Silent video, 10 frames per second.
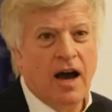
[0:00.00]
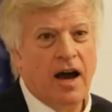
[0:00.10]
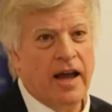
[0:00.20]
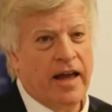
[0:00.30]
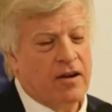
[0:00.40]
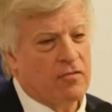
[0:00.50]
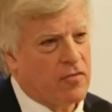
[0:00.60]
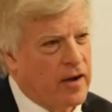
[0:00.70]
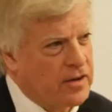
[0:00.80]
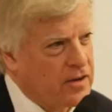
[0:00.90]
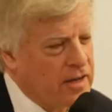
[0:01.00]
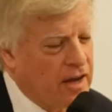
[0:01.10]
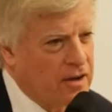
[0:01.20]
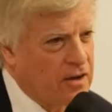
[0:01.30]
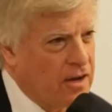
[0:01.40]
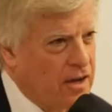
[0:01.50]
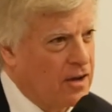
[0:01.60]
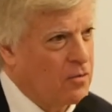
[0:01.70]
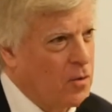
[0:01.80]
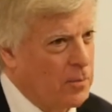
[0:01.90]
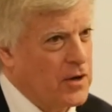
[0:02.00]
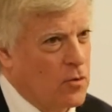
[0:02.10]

I had a friend, a woman